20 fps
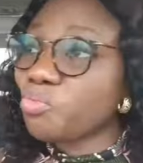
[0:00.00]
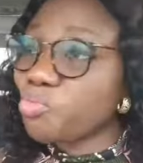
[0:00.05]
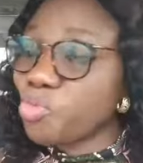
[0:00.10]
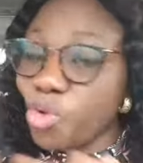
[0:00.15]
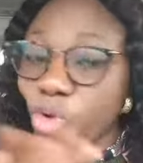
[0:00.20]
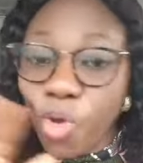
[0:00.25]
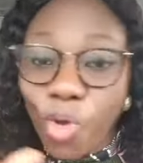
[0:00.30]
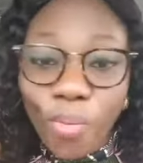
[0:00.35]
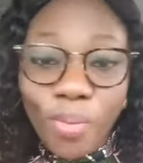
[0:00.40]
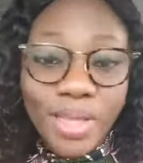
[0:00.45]

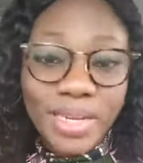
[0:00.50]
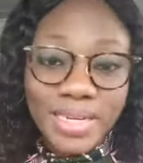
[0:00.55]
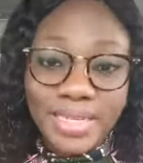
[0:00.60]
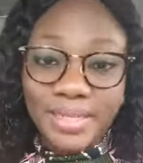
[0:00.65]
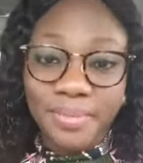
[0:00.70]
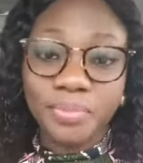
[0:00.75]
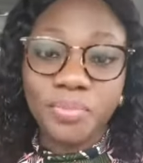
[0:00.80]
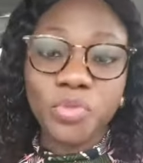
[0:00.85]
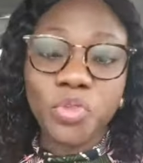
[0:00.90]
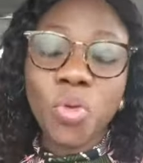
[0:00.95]
globally,
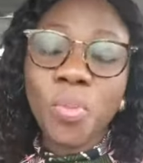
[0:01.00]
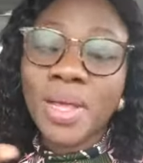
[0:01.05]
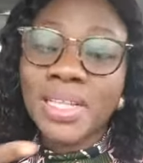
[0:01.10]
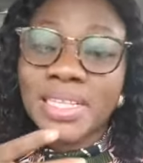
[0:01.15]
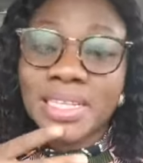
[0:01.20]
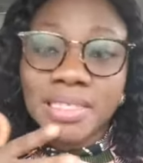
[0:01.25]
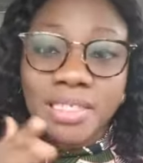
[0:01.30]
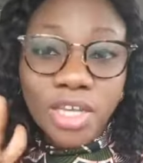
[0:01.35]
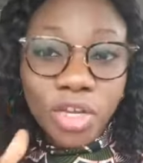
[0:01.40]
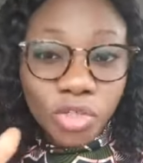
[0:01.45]
no
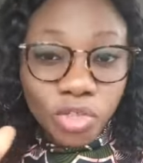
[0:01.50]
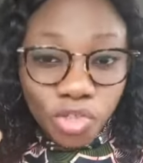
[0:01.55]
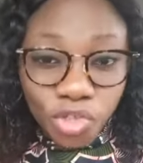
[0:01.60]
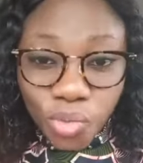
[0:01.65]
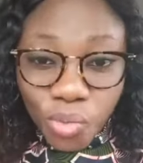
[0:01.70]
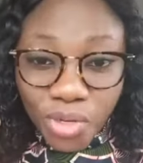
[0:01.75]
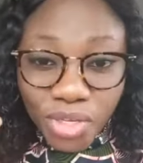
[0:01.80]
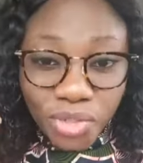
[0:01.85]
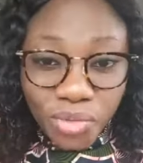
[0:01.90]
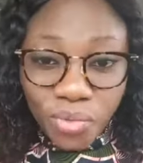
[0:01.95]
matter the
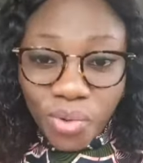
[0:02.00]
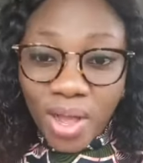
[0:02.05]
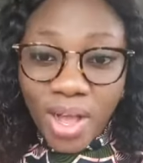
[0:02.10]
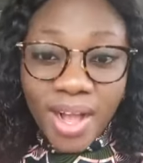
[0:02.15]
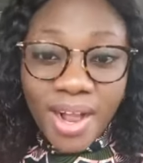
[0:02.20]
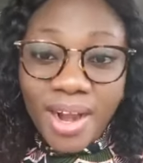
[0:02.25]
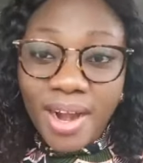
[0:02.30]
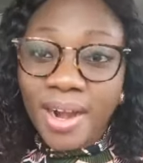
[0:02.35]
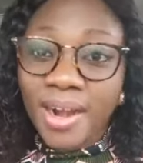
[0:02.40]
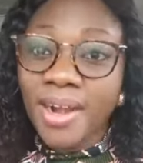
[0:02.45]
country where you
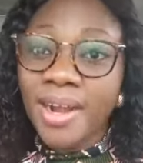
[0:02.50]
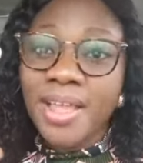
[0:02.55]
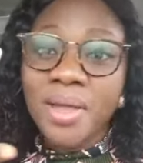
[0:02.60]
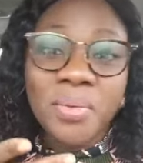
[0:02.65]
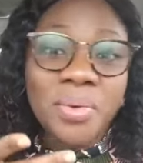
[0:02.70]
are,